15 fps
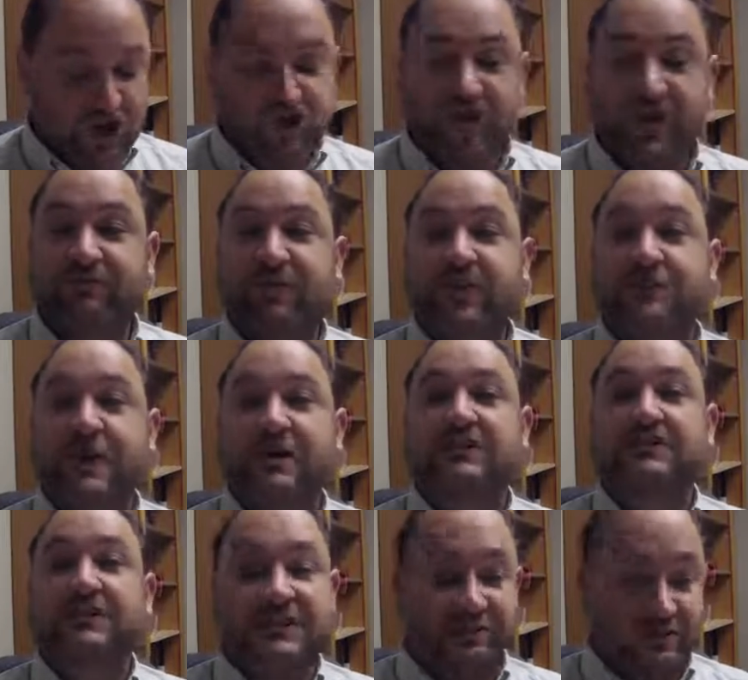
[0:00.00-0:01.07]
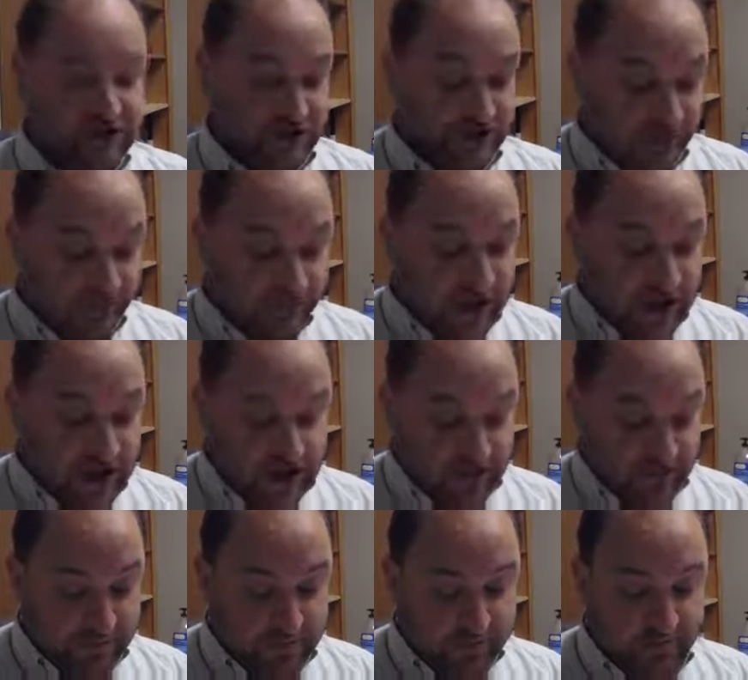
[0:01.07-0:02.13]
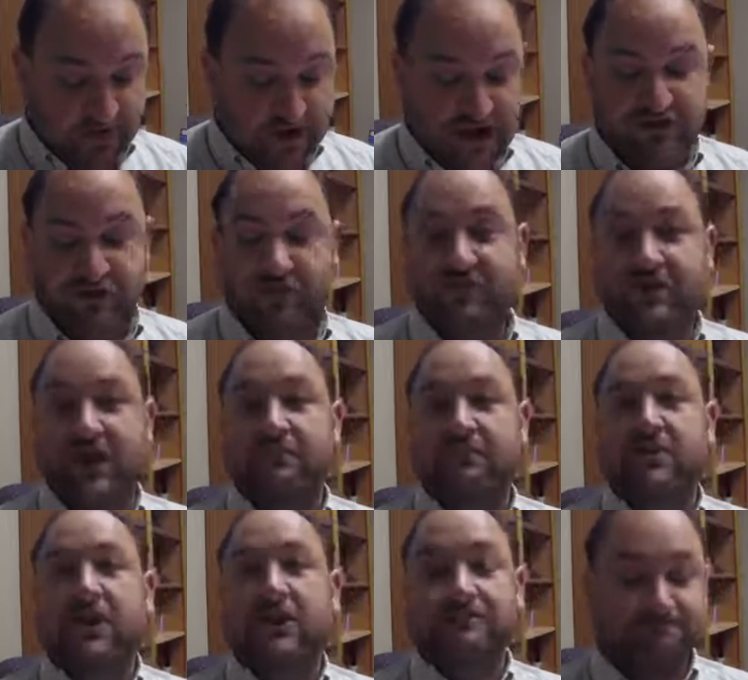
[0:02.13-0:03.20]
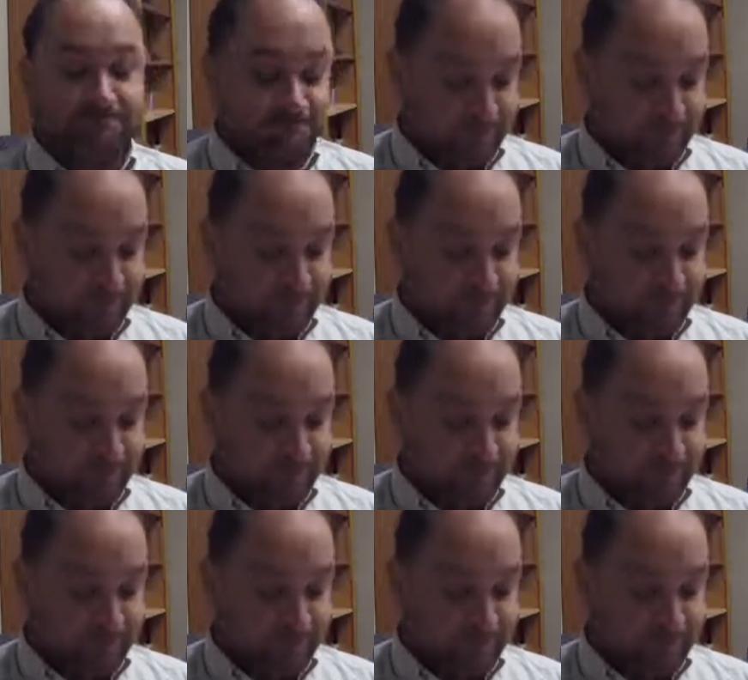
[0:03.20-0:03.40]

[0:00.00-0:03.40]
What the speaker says: chiefly about literature and about the natural phenomenon.